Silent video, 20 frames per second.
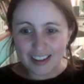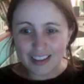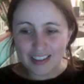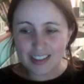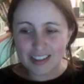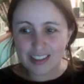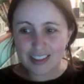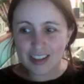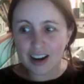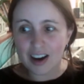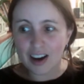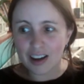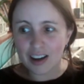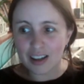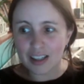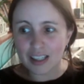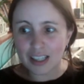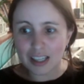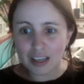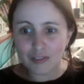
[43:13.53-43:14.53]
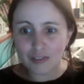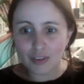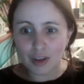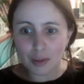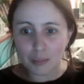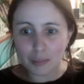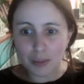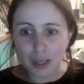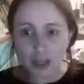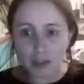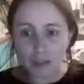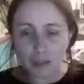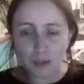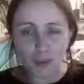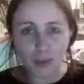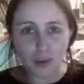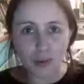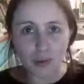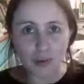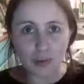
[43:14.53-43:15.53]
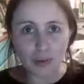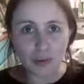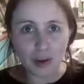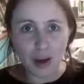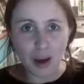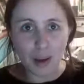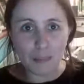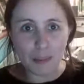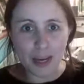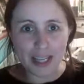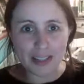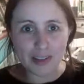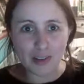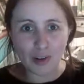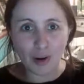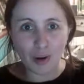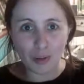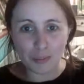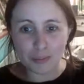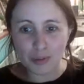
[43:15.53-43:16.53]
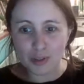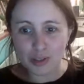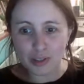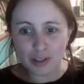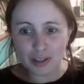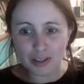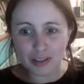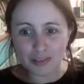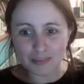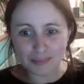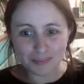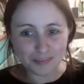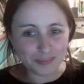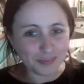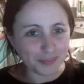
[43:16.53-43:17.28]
start giving people a better option?